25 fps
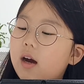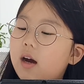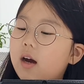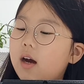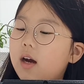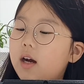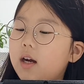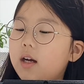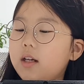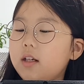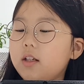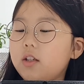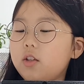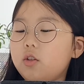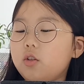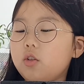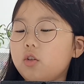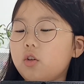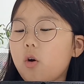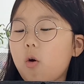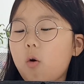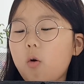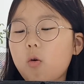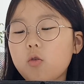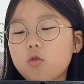I
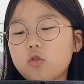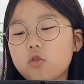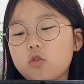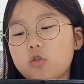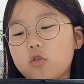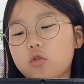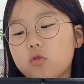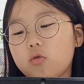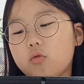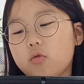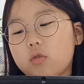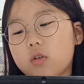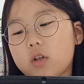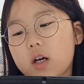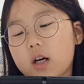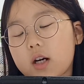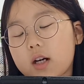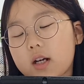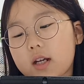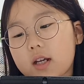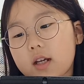told you the